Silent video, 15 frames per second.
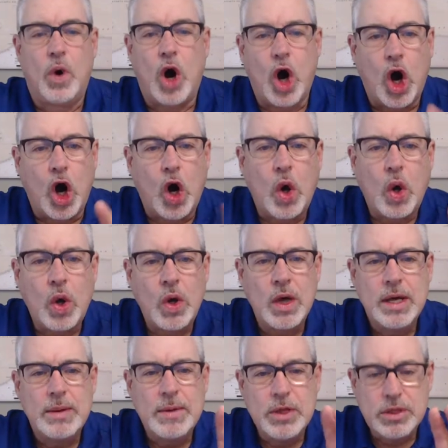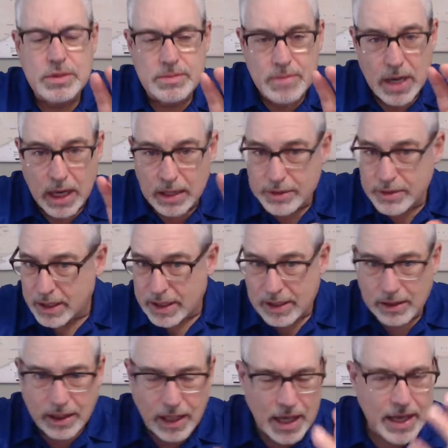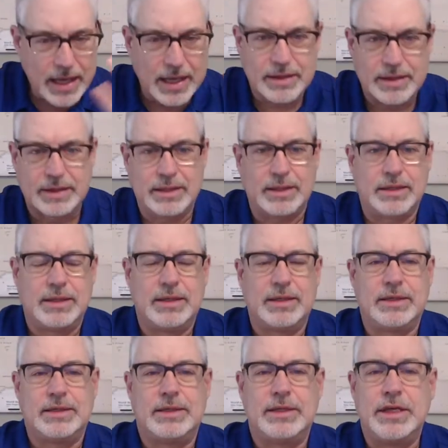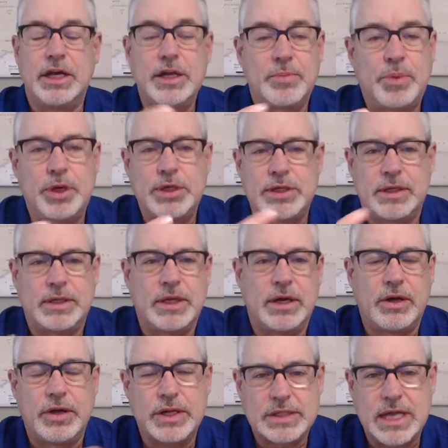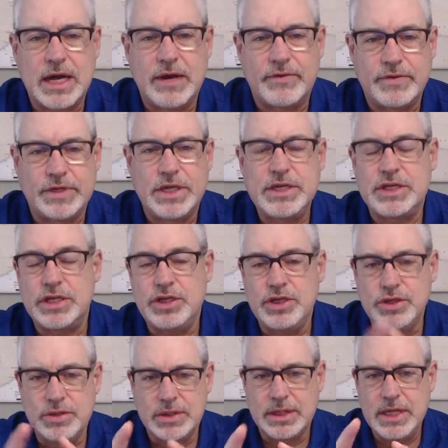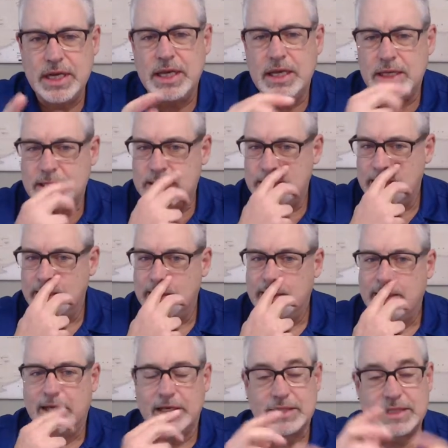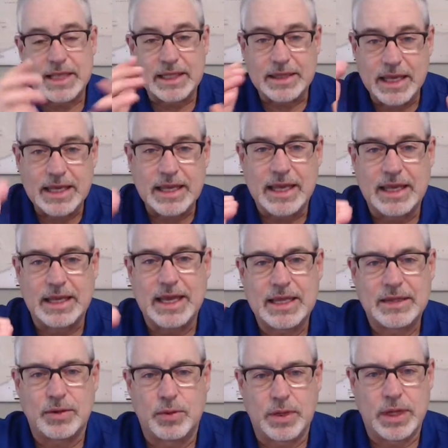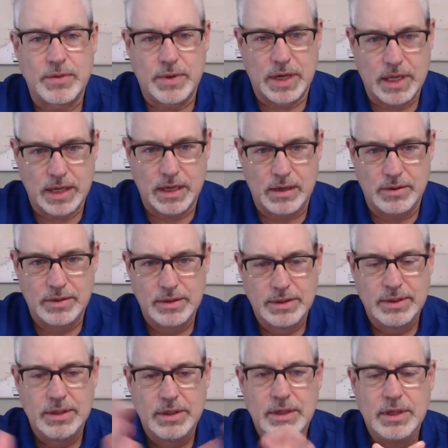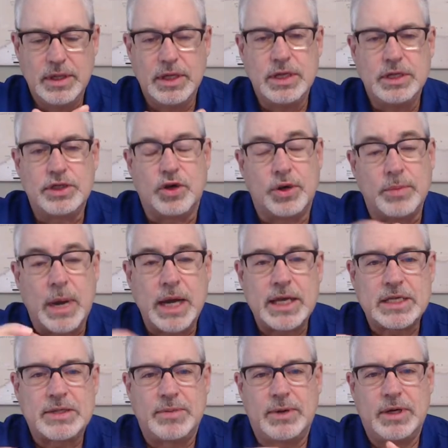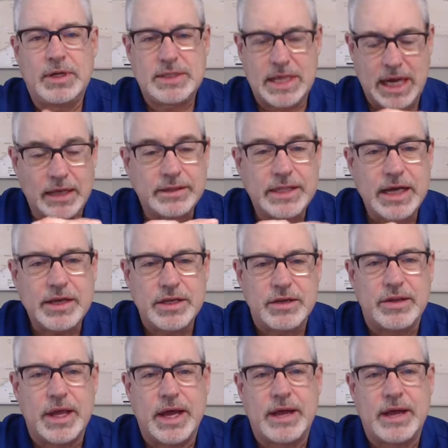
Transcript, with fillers: All the client, the other person on this conversation usually needs is that they can get to where they want to go. So in my experience, I'll tell you that.